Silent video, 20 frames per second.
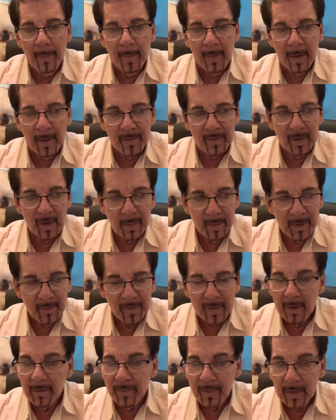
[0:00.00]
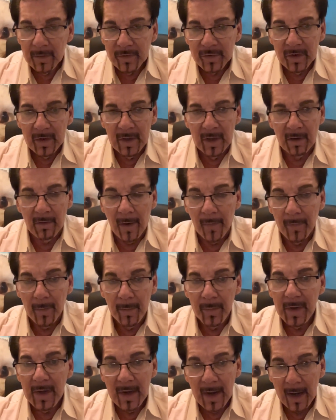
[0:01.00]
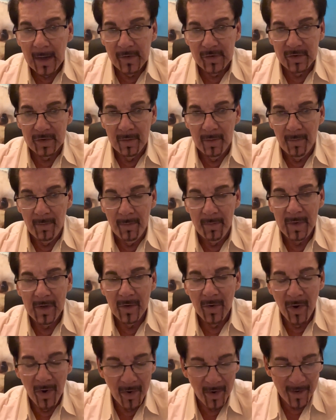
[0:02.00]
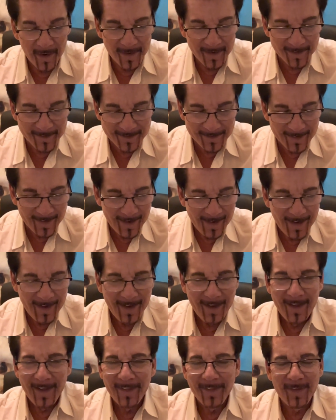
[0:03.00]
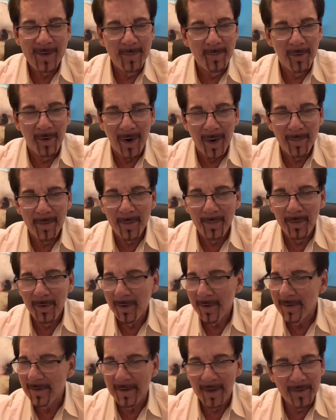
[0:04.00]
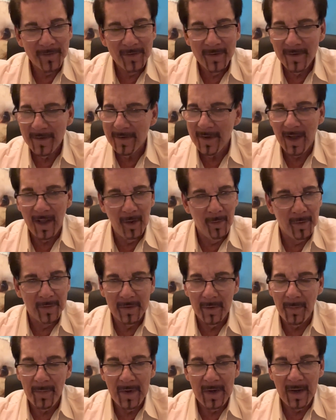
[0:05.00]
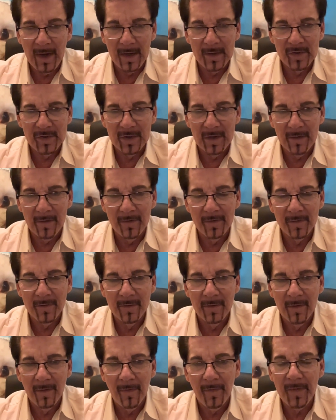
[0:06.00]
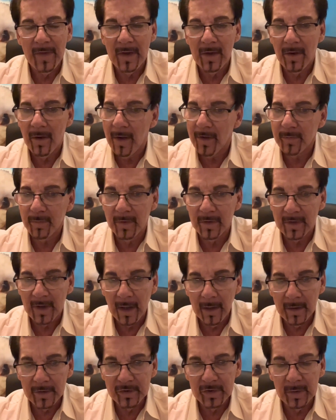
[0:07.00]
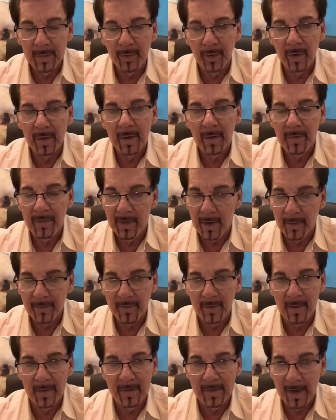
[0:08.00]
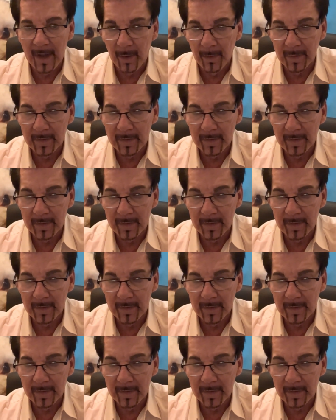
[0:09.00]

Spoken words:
there's a little bit of confusion here on the pH because the barber book doesn't tell what the pH is. The cosmetology book doesn't tell what